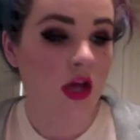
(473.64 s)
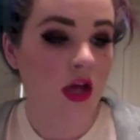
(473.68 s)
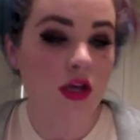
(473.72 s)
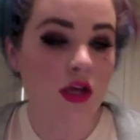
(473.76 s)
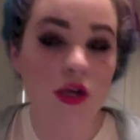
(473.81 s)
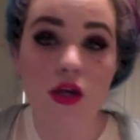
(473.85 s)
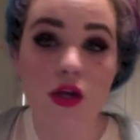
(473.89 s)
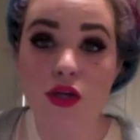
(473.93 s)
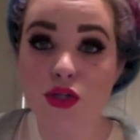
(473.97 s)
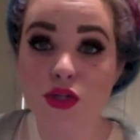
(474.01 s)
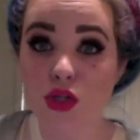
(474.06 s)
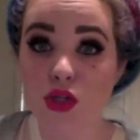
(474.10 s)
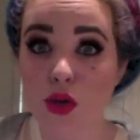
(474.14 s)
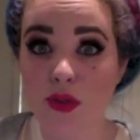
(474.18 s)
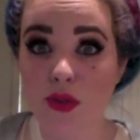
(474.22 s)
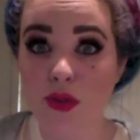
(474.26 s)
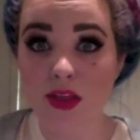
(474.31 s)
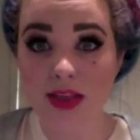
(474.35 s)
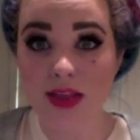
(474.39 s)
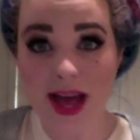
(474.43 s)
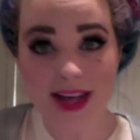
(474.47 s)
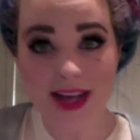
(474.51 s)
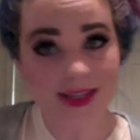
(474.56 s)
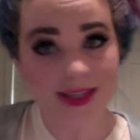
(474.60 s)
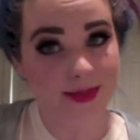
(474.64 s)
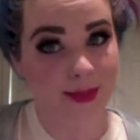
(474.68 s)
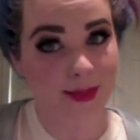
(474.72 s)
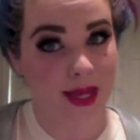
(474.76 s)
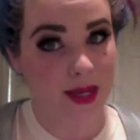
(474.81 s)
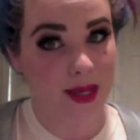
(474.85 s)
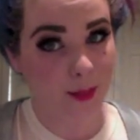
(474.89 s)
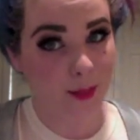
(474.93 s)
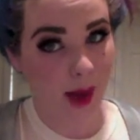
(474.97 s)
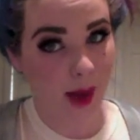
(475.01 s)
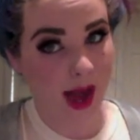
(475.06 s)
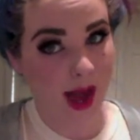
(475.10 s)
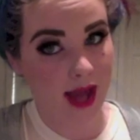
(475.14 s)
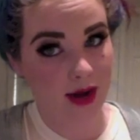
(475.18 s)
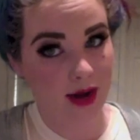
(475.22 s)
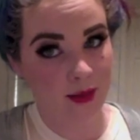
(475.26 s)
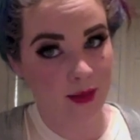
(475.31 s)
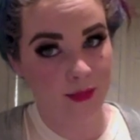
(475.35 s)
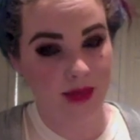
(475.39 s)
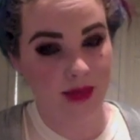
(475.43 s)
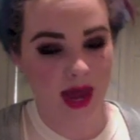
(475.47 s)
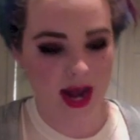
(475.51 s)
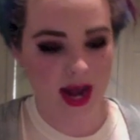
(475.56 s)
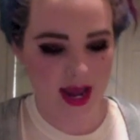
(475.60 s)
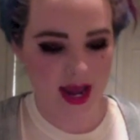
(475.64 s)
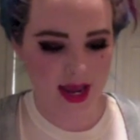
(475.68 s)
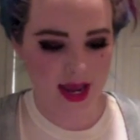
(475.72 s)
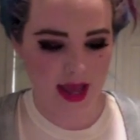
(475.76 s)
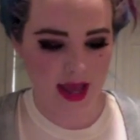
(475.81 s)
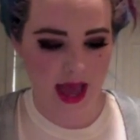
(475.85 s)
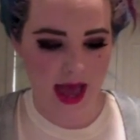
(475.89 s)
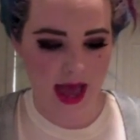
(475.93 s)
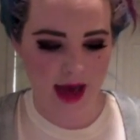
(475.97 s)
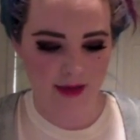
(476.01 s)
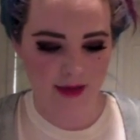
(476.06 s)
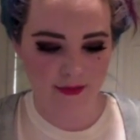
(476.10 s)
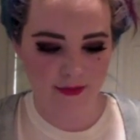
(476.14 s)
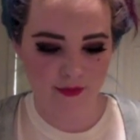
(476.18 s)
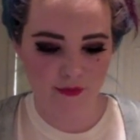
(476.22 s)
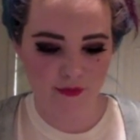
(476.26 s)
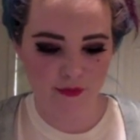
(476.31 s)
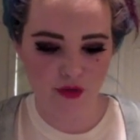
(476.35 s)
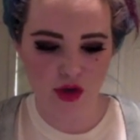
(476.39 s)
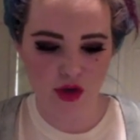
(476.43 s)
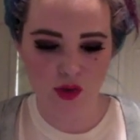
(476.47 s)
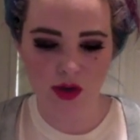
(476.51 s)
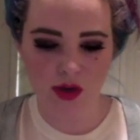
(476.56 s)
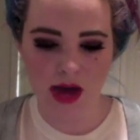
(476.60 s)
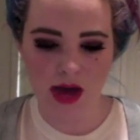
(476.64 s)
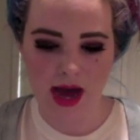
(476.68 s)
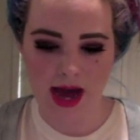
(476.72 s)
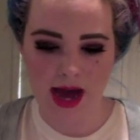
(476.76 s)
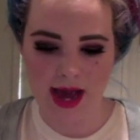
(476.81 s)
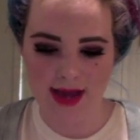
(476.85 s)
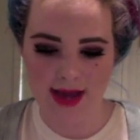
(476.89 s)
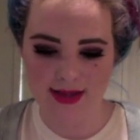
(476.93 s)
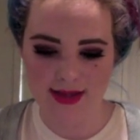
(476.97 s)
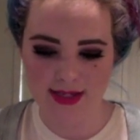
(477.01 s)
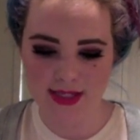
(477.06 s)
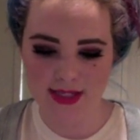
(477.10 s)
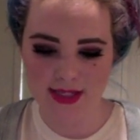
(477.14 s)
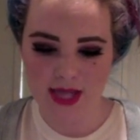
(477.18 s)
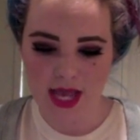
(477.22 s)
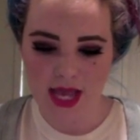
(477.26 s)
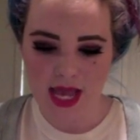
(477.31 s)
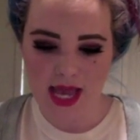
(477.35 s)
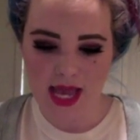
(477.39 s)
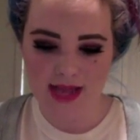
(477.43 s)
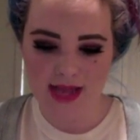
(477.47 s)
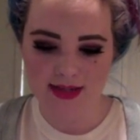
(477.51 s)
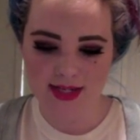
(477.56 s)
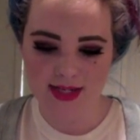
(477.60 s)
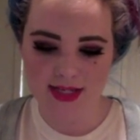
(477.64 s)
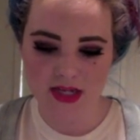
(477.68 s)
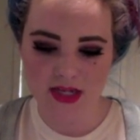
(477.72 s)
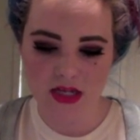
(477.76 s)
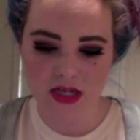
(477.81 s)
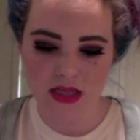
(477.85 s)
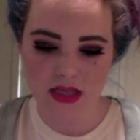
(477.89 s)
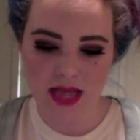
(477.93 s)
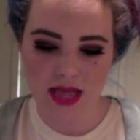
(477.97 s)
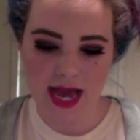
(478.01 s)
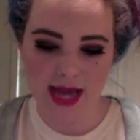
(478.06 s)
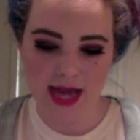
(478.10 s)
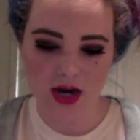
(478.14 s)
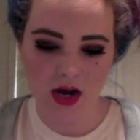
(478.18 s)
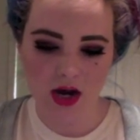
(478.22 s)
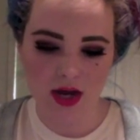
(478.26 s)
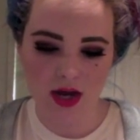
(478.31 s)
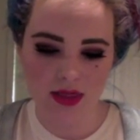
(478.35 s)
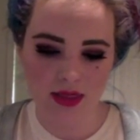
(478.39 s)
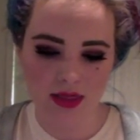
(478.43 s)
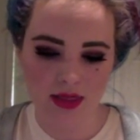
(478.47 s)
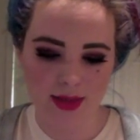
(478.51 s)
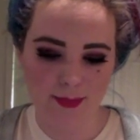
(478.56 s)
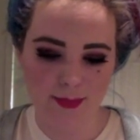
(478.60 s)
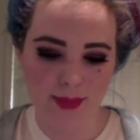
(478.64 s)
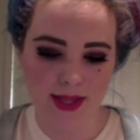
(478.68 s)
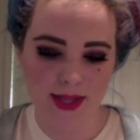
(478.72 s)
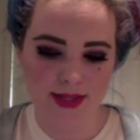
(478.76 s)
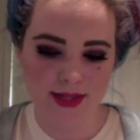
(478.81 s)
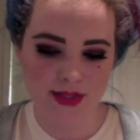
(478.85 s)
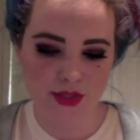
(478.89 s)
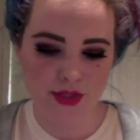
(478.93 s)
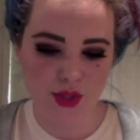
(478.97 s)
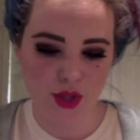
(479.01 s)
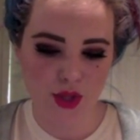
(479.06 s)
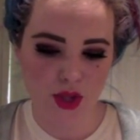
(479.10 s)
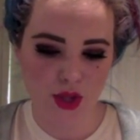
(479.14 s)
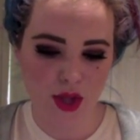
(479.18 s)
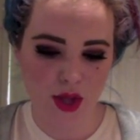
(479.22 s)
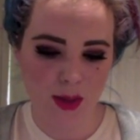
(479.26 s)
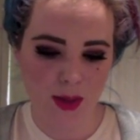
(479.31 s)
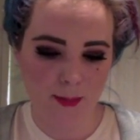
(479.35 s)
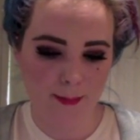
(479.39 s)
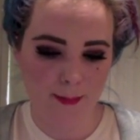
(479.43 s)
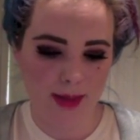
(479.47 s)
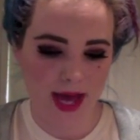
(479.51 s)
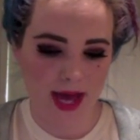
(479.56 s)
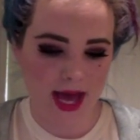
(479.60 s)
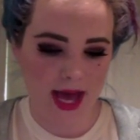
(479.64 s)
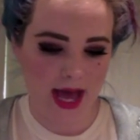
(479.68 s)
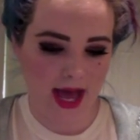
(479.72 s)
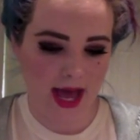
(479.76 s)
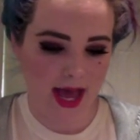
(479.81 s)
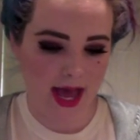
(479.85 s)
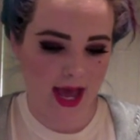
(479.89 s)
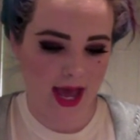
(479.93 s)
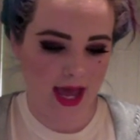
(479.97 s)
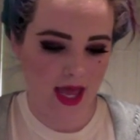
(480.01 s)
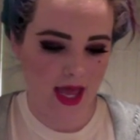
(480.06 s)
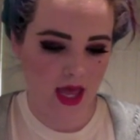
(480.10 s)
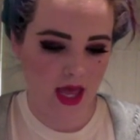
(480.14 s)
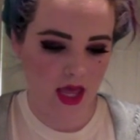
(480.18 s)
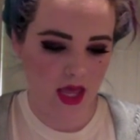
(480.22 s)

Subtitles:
So the last makeup item that I have for you guys is this Glide On Lip Pencil by